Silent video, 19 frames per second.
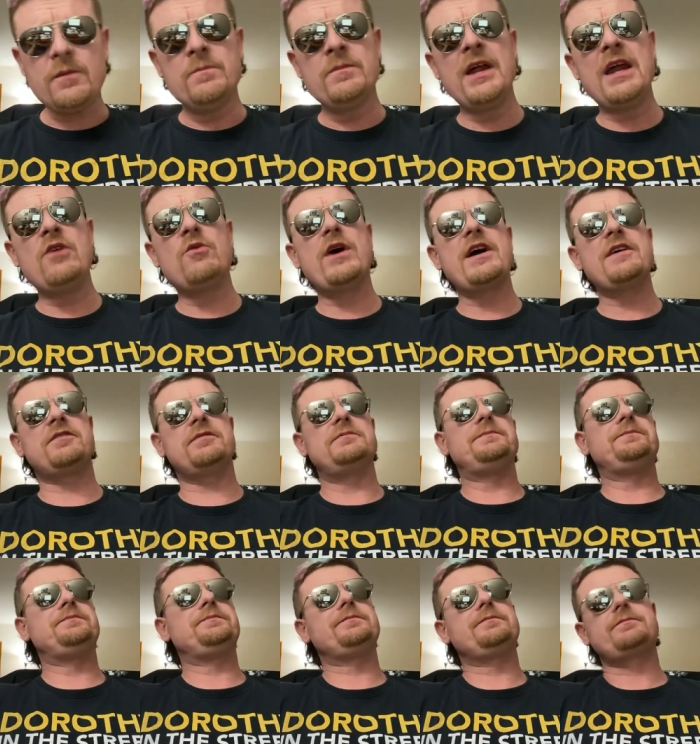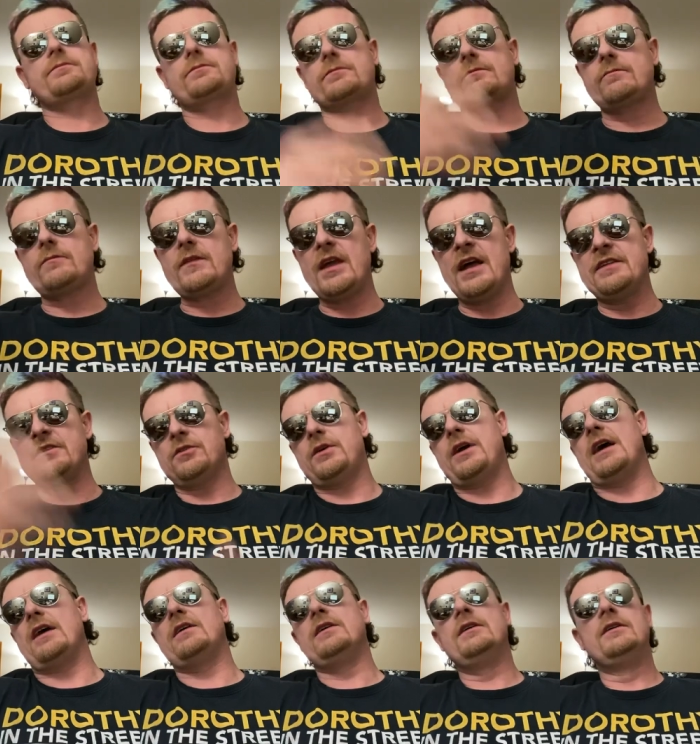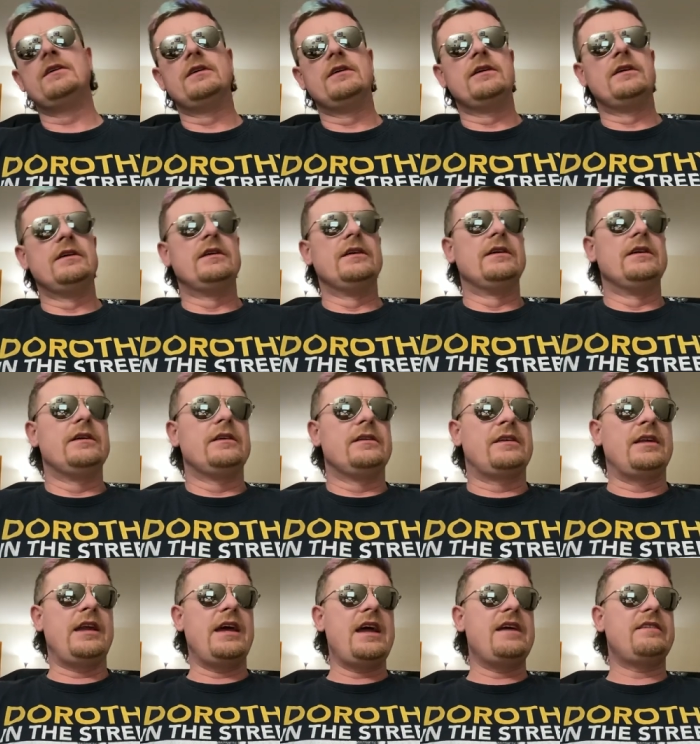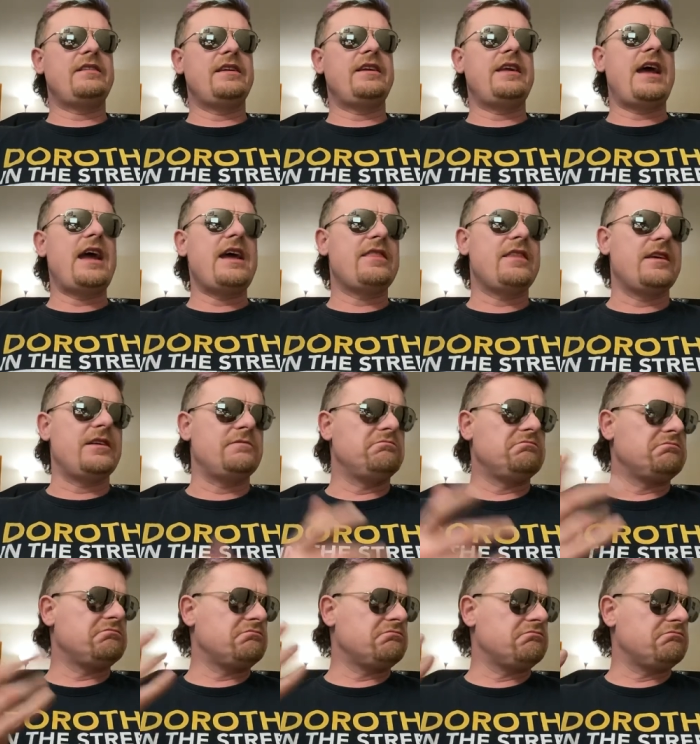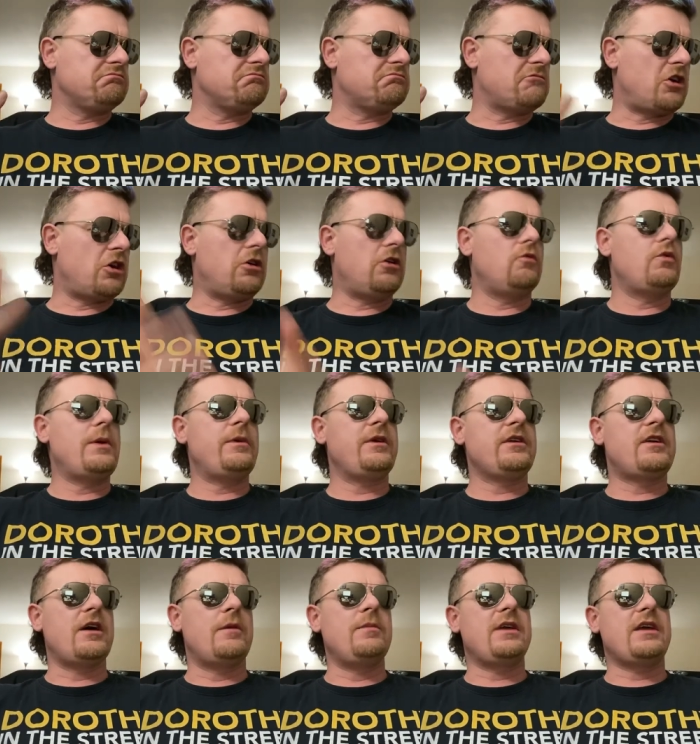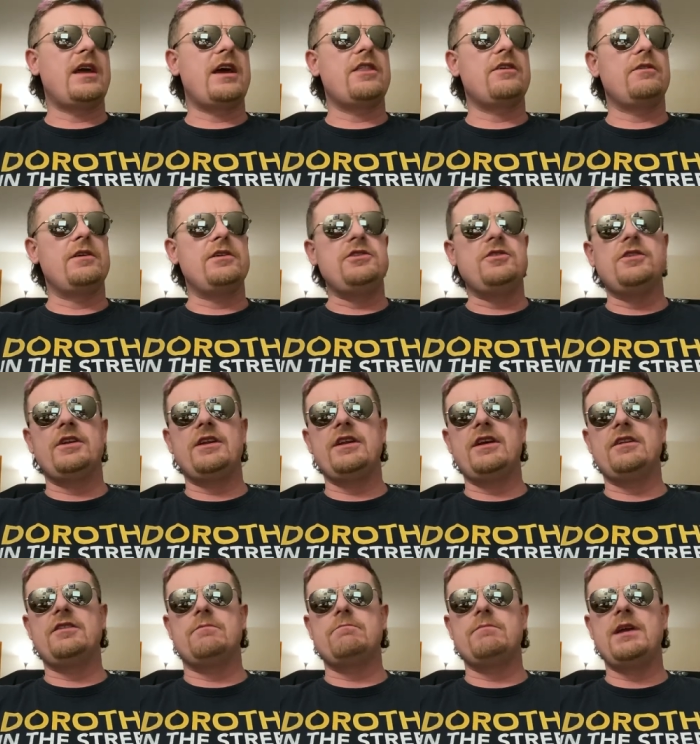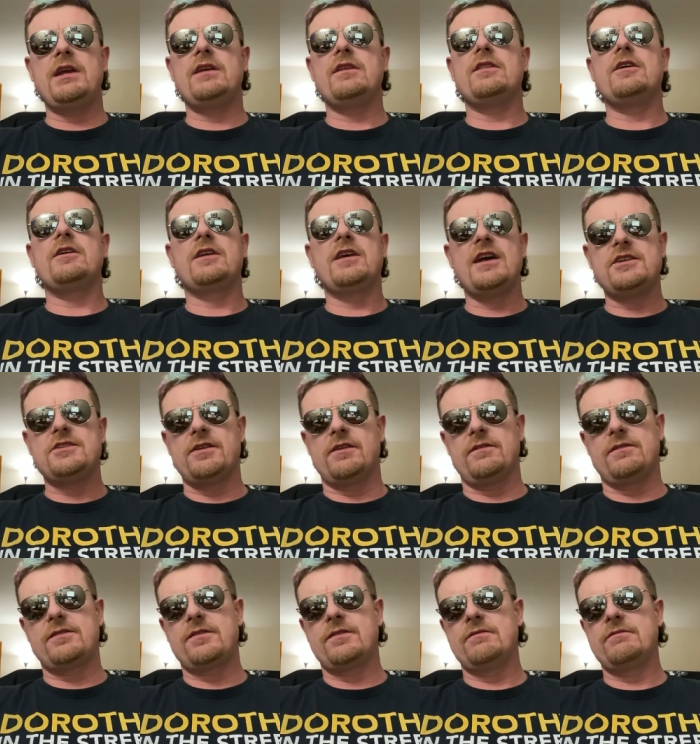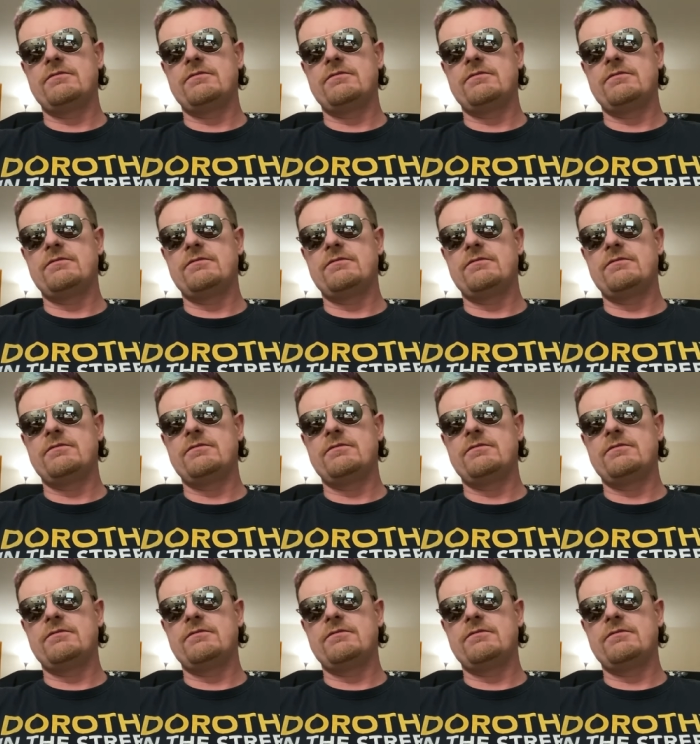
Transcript: Anyways, that's okay. Today is a day that all women come together in unity to meet in their kitchens,